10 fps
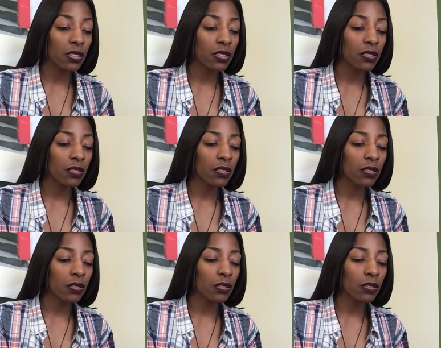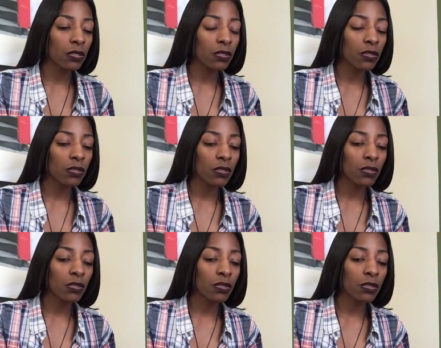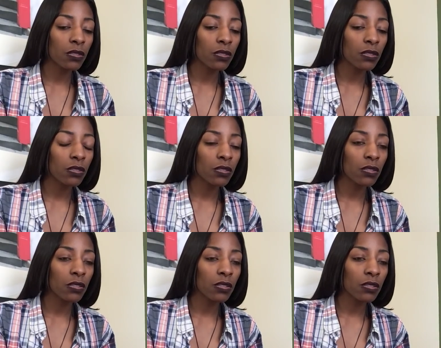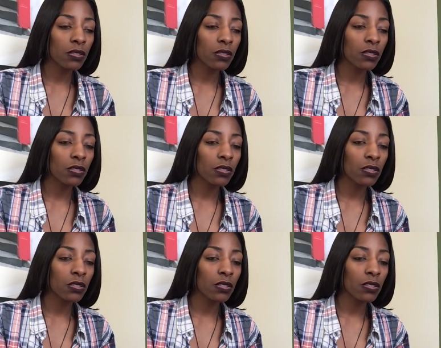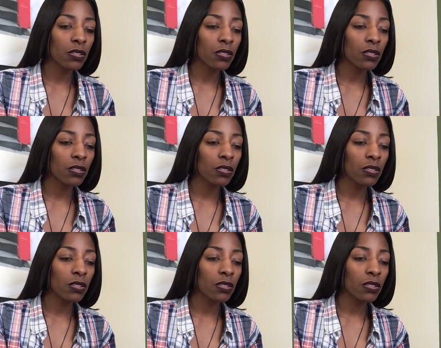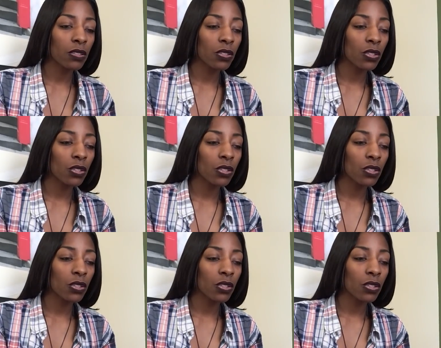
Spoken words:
[no speech]